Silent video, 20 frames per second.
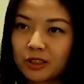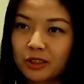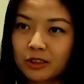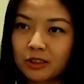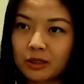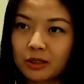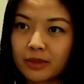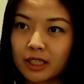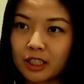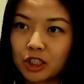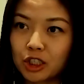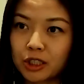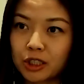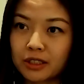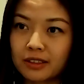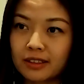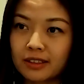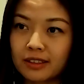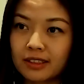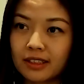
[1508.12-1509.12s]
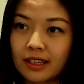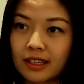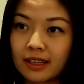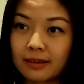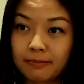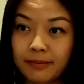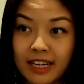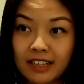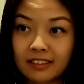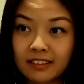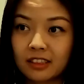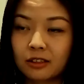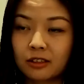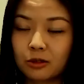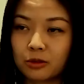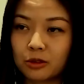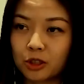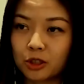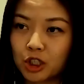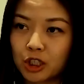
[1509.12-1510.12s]
you mentioned asset
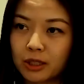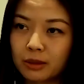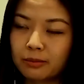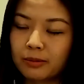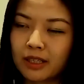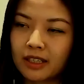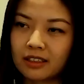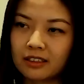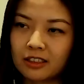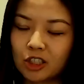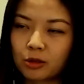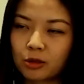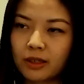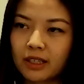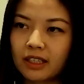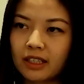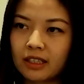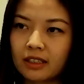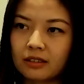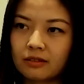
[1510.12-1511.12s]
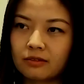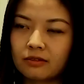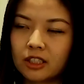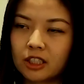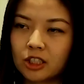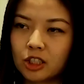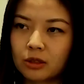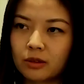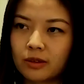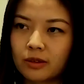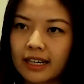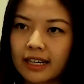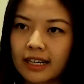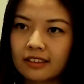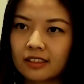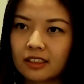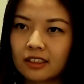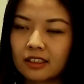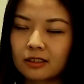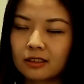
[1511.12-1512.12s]
ownership and the trading of digital
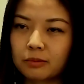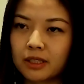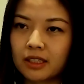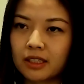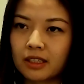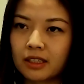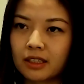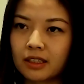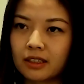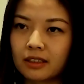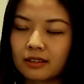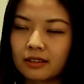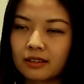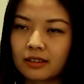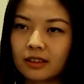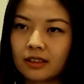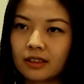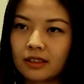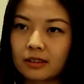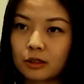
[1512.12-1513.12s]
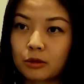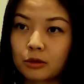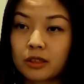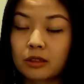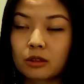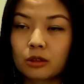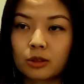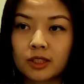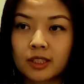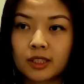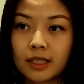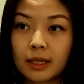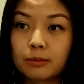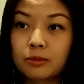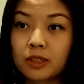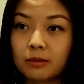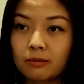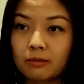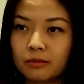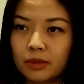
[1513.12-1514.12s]
assets being critical
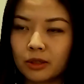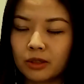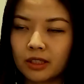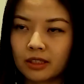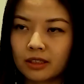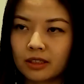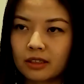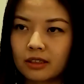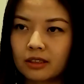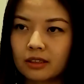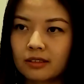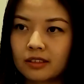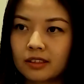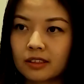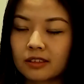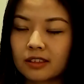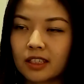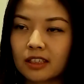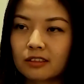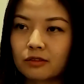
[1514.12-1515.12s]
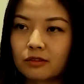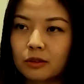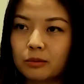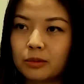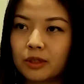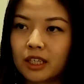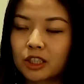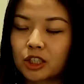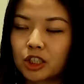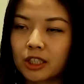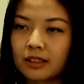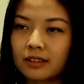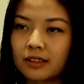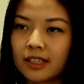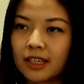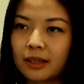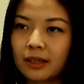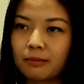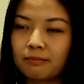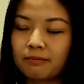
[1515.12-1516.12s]
steps in building a successful blockchain
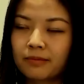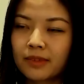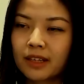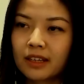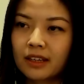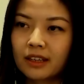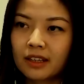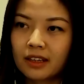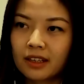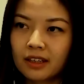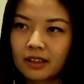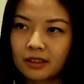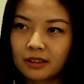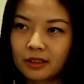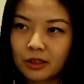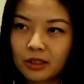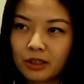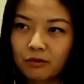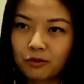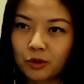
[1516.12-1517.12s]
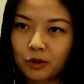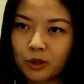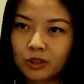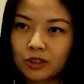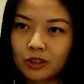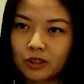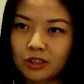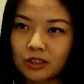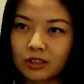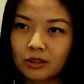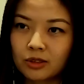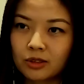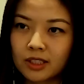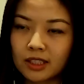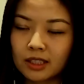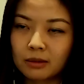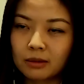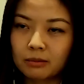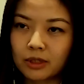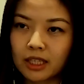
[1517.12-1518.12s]
game. Looking forward, do you
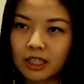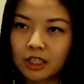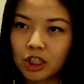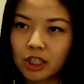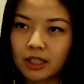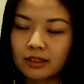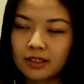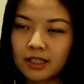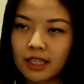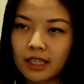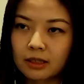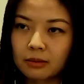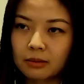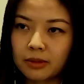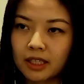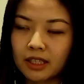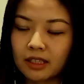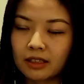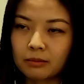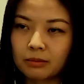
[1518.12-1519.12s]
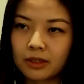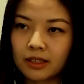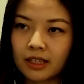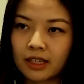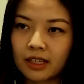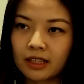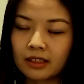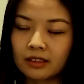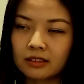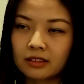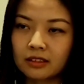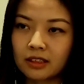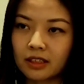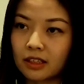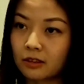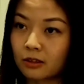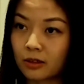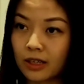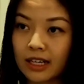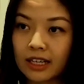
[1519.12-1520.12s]
see blockchain tech being applied to
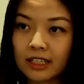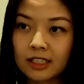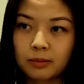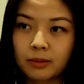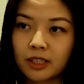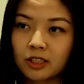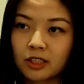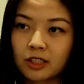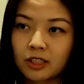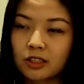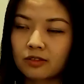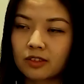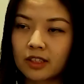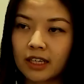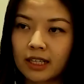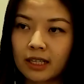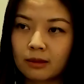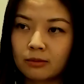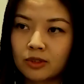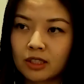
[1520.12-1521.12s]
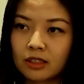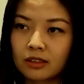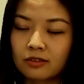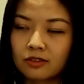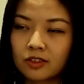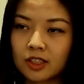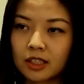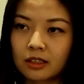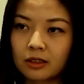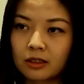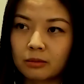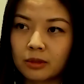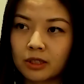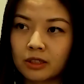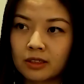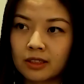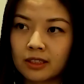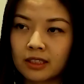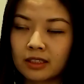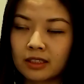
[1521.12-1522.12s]
other aspects of games if
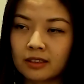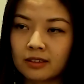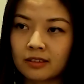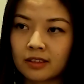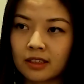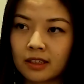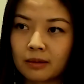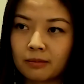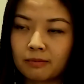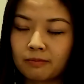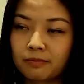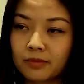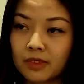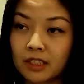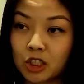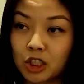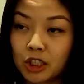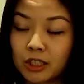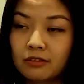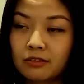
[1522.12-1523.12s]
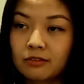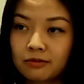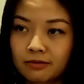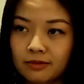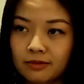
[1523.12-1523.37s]
scalability is achieved?